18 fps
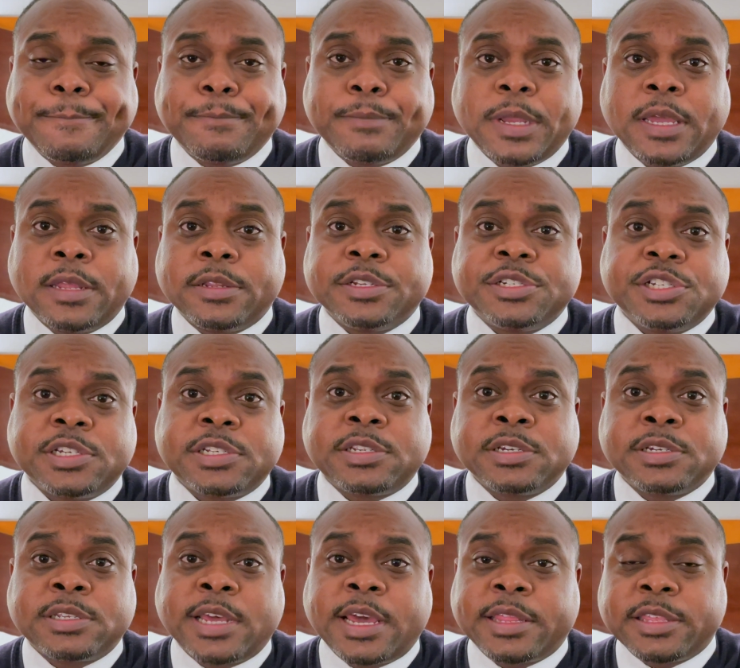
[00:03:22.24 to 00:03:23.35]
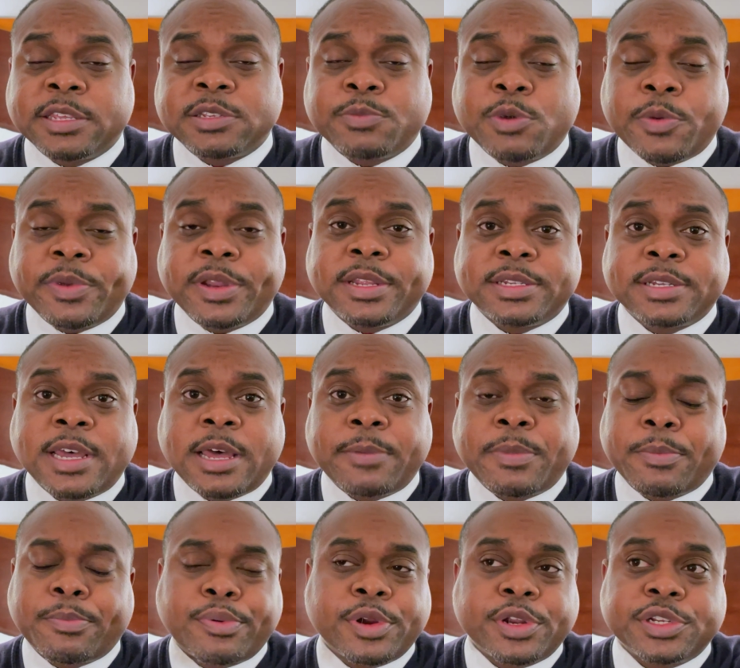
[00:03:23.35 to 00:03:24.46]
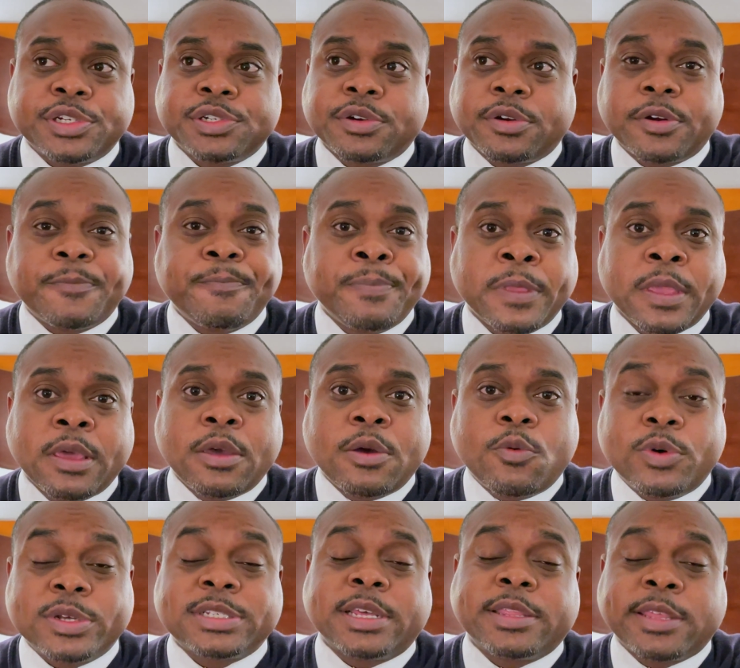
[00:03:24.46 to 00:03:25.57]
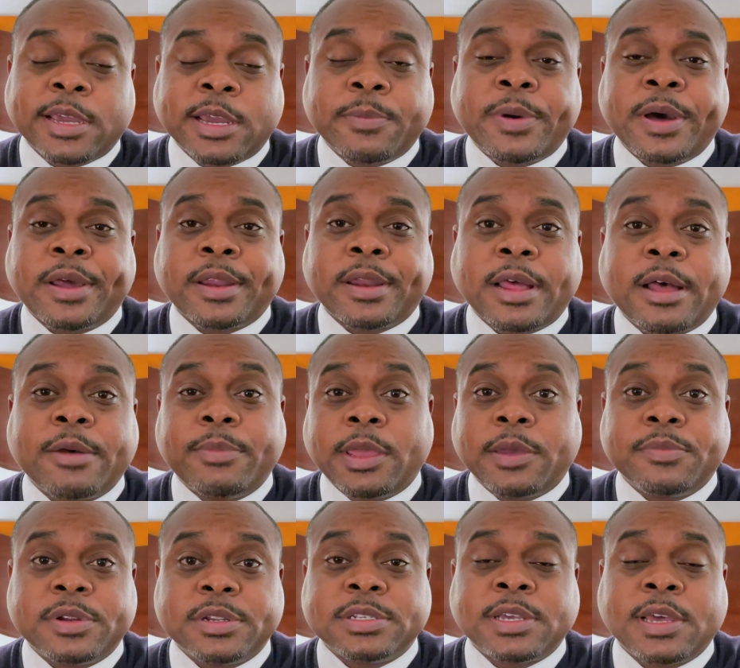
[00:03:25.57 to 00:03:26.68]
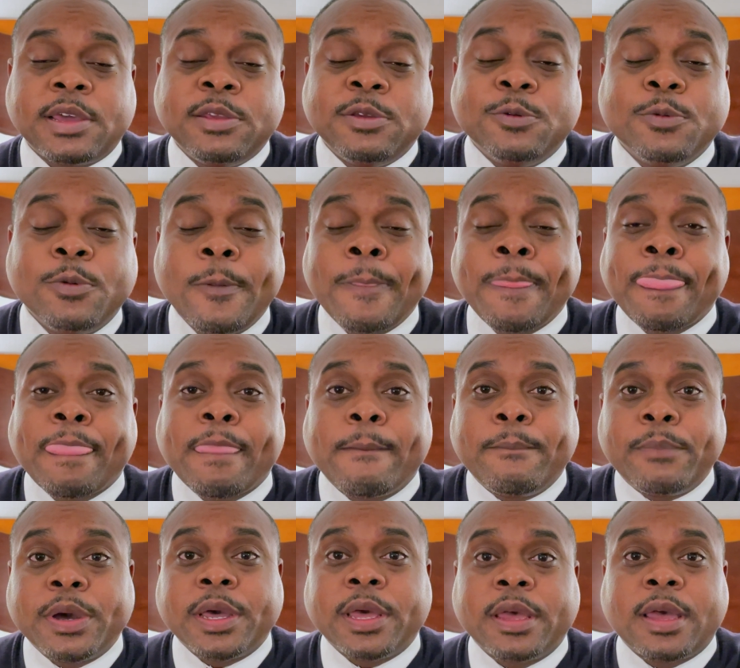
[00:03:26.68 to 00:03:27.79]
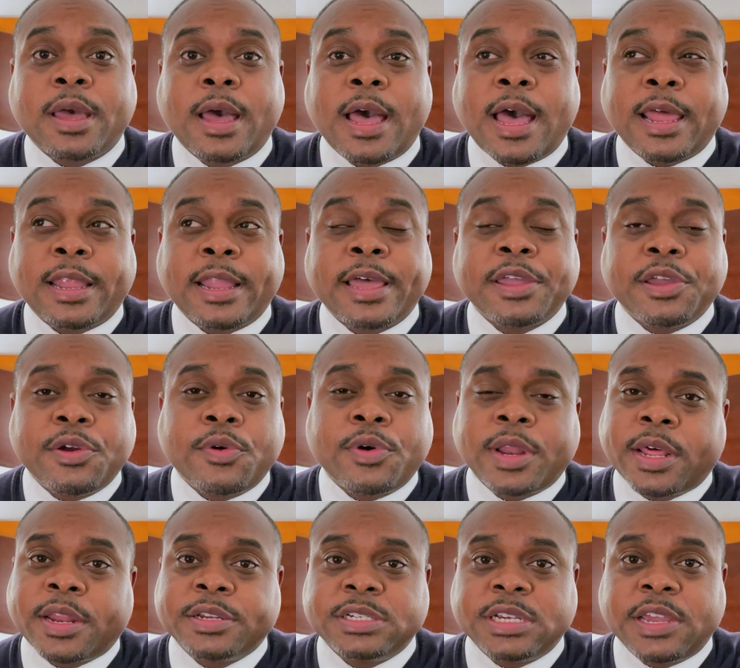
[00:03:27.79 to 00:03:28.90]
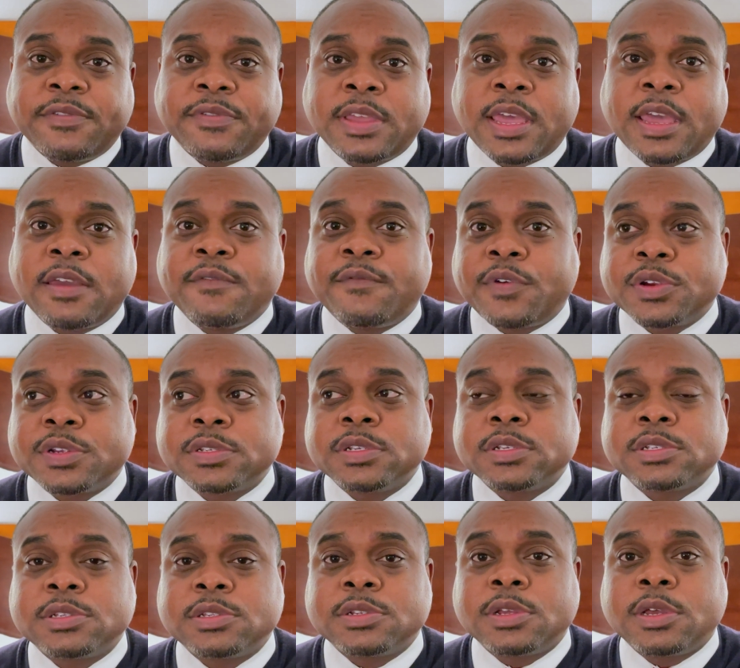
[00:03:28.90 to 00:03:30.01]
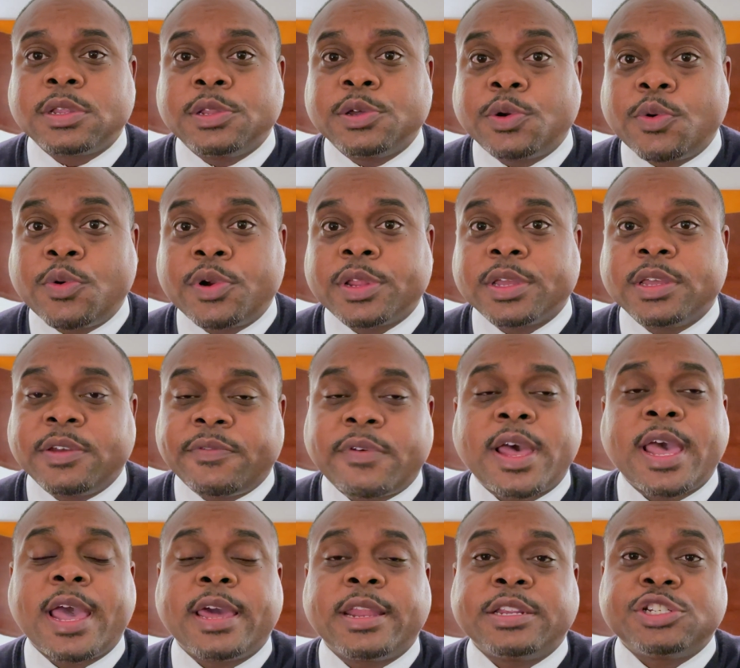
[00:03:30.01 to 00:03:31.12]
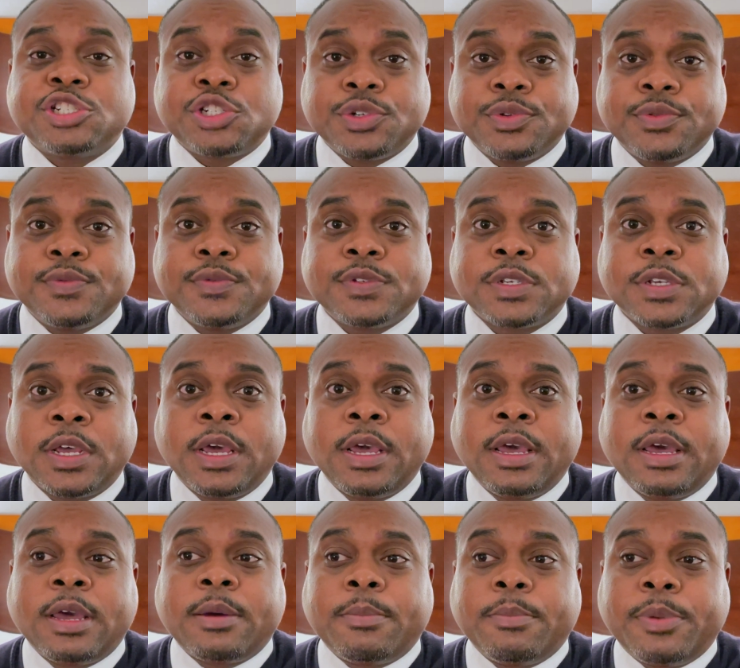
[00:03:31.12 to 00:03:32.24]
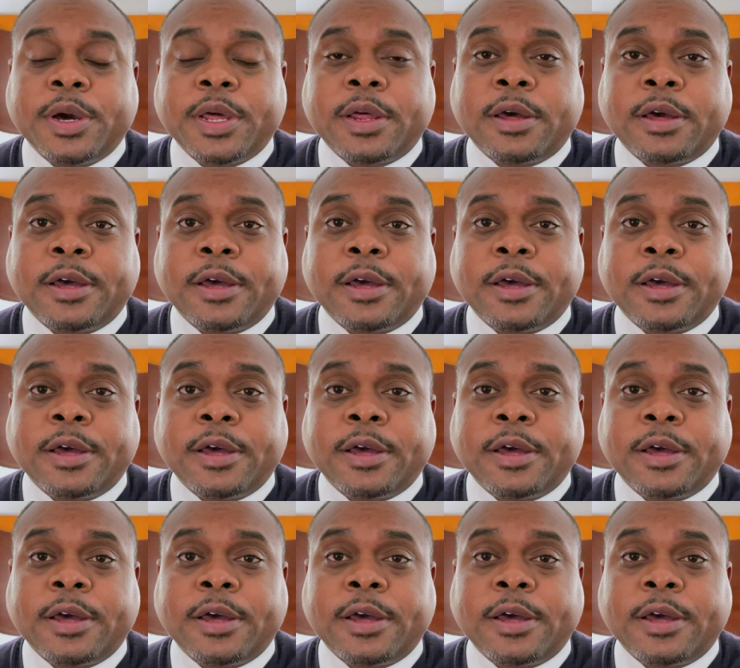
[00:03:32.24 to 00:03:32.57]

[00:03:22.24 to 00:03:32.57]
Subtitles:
in logistics at this moment in time. I'm pretty sure once I think about it, I'll be able to tell you. But I like going out of JFK versus LaGuardia if I had to choose. But